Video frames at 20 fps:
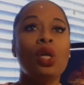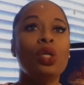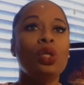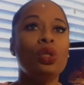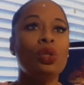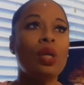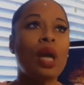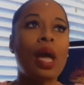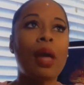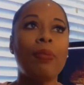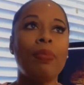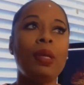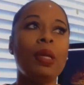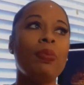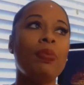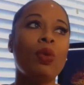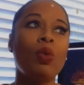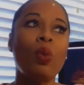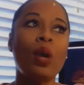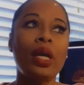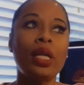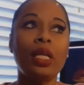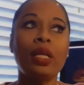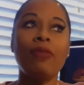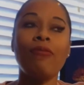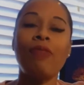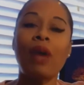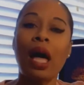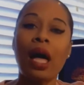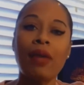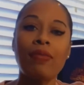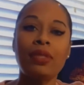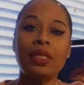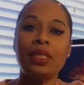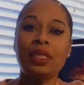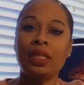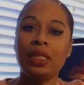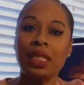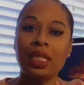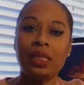you got people waiting five
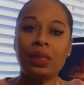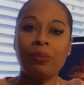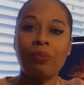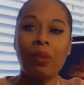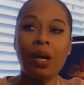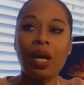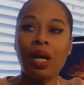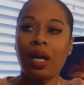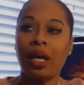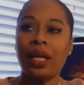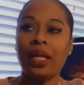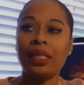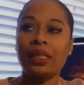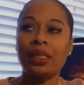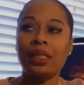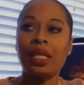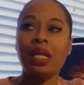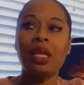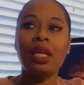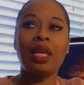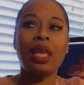and six months.